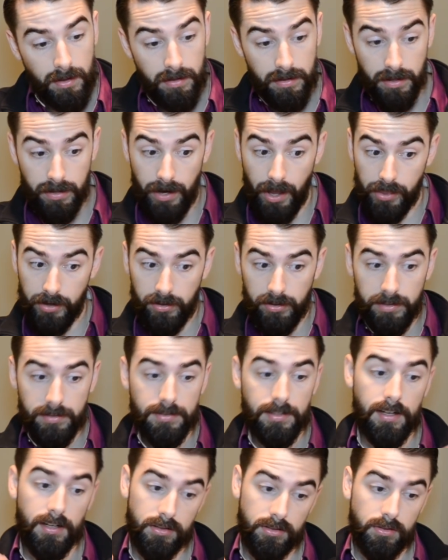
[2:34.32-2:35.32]
the Netherlands,
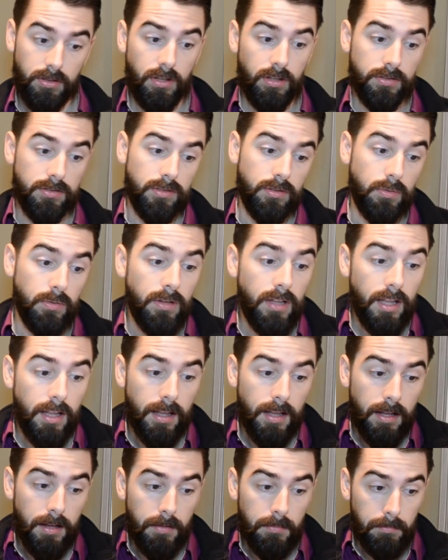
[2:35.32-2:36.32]
and also
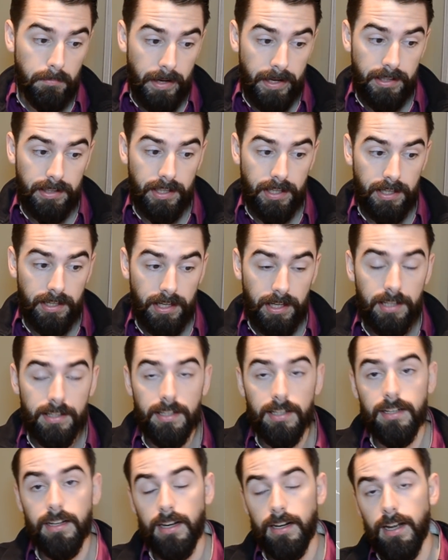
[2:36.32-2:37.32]
mainland
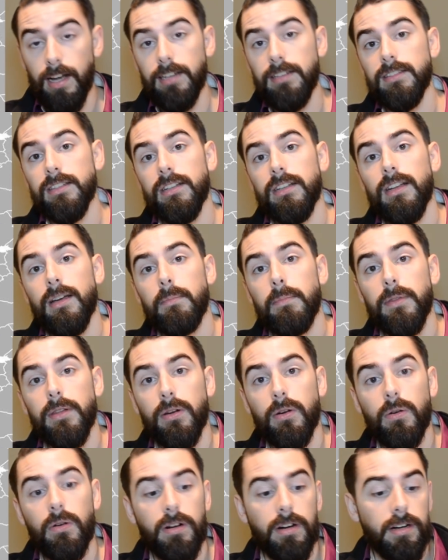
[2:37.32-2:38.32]
England and Iceland up in the
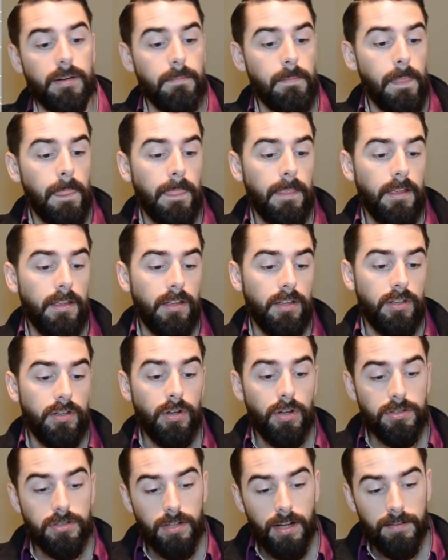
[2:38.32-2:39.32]
corner.
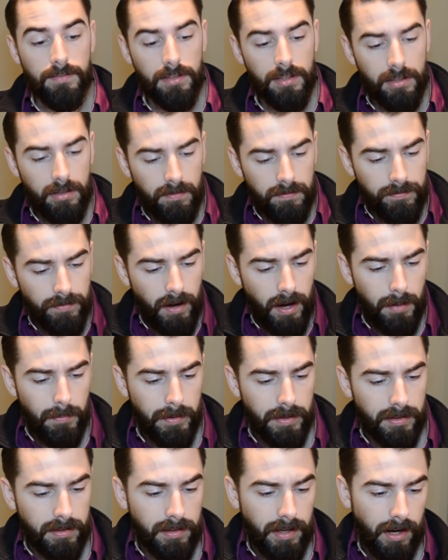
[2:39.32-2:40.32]
You also have a little
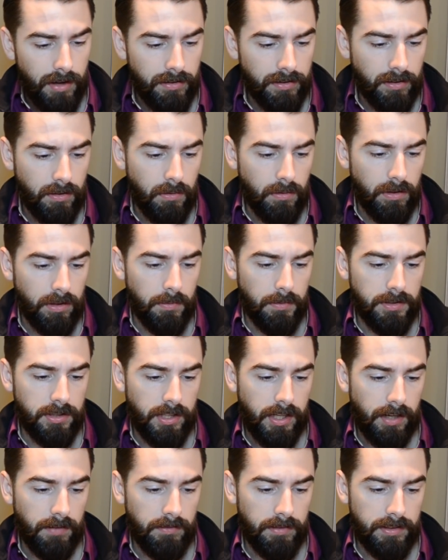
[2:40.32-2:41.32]
fragment down in the corner which you
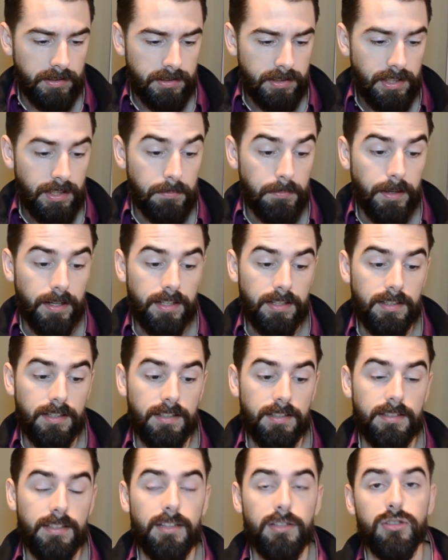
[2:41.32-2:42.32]
can't really see, but it
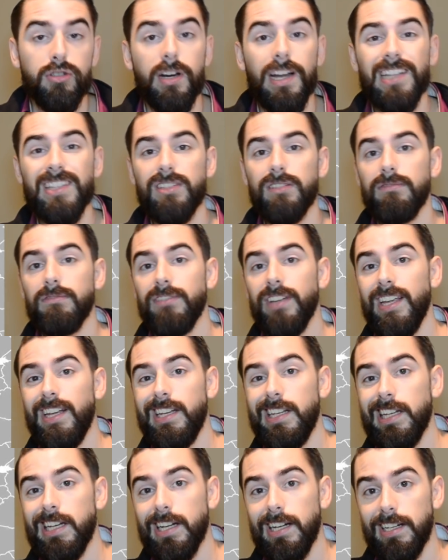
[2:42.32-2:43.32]
is
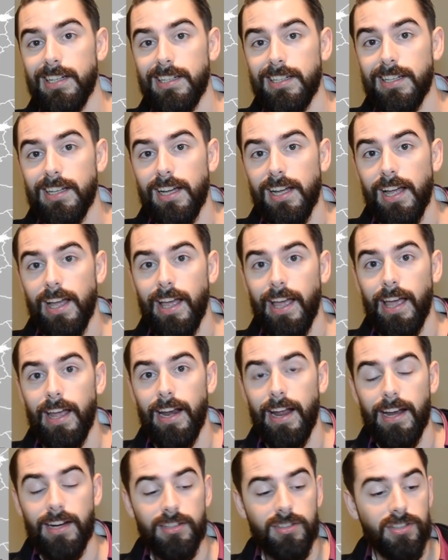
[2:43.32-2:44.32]
Transylvania.
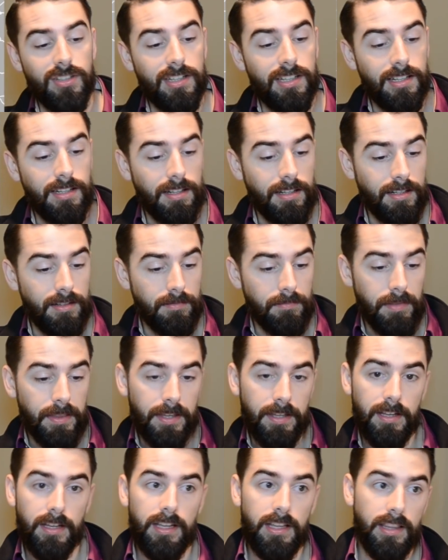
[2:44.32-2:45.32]
And actually
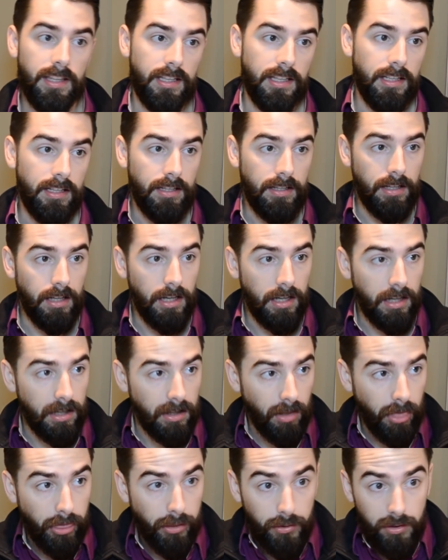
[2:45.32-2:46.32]
in the
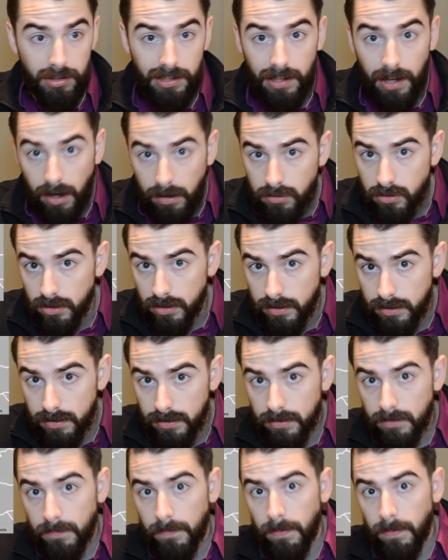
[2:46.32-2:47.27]
1300s,